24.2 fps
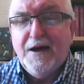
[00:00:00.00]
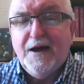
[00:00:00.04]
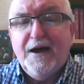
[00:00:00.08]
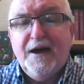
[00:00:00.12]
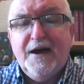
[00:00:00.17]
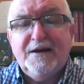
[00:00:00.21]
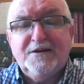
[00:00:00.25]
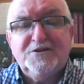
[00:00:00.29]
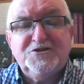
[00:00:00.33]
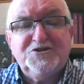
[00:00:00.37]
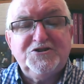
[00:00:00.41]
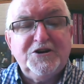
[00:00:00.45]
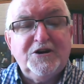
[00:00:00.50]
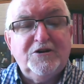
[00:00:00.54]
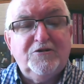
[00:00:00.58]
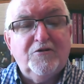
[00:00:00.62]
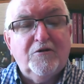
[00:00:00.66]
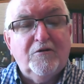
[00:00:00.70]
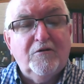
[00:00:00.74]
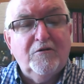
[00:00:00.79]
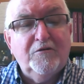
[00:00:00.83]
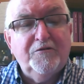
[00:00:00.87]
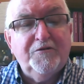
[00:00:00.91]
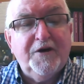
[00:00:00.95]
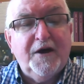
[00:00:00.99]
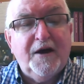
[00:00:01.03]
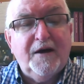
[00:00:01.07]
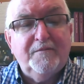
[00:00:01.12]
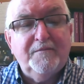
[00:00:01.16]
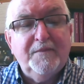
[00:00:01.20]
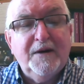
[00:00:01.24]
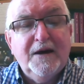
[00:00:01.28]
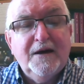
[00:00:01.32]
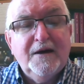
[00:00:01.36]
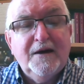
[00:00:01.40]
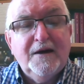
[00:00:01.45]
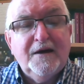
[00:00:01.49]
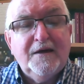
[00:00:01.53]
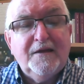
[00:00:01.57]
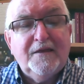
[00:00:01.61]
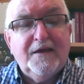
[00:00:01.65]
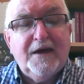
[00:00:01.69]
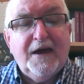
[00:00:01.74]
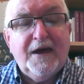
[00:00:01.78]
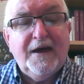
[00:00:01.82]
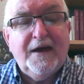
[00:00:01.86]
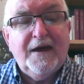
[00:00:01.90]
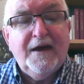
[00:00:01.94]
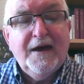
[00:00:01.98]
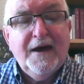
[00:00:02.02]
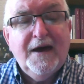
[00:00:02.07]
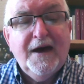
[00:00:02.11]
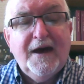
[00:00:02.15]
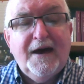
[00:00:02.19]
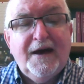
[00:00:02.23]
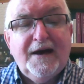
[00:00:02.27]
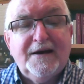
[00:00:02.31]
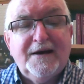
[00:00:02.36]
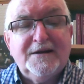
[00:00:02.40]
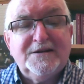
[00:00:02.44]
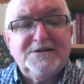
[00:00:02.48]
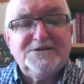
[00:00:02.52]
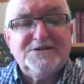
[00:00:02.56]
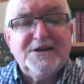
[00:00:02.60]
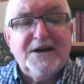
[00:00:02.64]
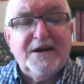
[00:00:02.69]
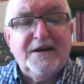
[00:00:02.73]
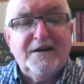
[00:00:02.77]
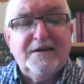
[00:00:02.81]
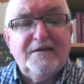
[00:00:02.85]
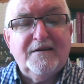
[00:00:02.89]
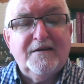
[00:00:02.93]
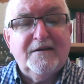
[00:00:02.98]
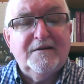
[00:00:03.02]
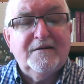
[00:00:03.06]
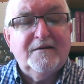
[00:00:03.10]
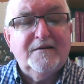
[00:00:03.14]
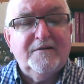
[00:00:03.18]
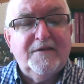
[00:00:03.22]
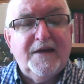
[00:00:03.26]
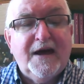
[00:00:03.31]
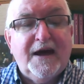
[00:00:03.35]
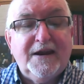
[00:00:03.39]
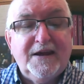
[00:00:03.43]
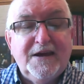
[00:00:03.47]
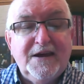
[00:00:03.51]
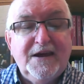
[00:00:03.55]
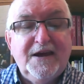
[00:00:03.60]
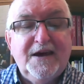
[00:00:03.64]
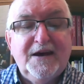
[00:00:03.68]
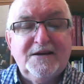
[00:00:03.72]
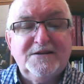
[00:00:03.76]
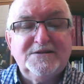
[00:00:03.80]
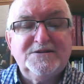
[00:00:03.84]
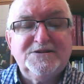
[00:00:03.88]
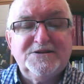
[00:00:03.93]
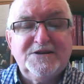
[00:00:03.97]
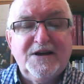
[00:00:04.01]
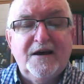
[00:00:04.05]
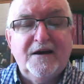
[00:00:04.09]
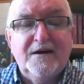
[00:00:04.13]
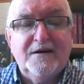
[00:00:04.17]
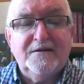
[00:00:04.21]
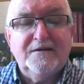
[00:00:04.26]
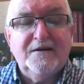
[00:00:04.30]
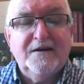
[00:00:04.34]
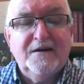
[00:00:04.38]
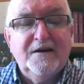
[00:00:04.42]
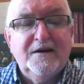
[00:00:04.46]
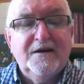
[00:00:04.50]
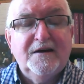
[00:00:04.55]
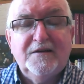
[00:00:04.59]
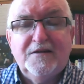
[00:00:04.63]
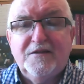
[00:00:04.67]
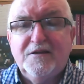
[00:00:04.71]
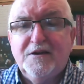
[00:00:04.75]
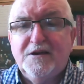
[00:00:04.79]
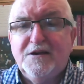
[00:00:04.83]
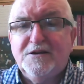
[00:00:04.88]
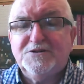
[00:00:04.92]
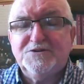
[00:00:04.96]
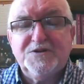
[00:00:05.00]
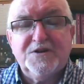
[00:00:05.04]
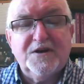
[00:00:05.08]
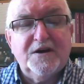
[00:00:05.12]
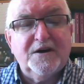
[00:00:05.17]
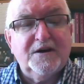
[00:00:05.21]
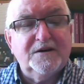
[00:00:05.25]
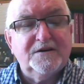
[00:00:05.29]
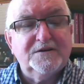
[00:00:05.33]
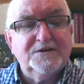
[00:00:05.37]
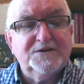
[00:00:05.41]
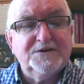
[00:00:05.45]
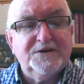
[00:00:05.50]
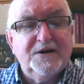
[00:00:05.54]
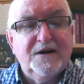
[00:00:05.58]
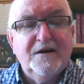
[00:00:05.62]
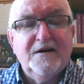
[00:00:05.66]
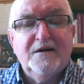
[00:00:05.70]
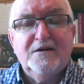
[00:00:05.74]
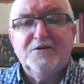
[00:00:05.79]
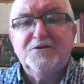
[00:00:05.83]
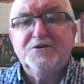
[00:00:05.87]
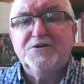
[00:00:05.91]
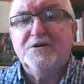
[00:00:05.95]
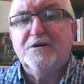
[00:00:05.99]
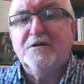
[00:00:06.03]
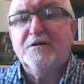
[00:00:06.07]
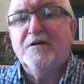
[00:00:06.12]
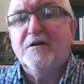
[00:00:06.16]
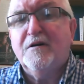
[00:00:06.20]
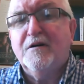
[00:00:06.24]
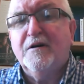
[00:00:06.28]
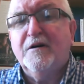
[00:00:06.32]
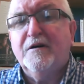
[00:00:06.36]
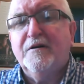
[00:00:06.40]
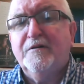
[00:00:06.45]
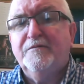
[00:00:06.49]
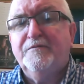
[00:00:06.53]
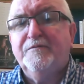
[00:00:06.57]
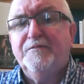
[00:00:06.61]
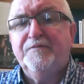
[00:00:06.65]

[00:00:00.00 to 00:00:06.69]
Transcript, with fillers: And she told them they had said that he had said these things to her.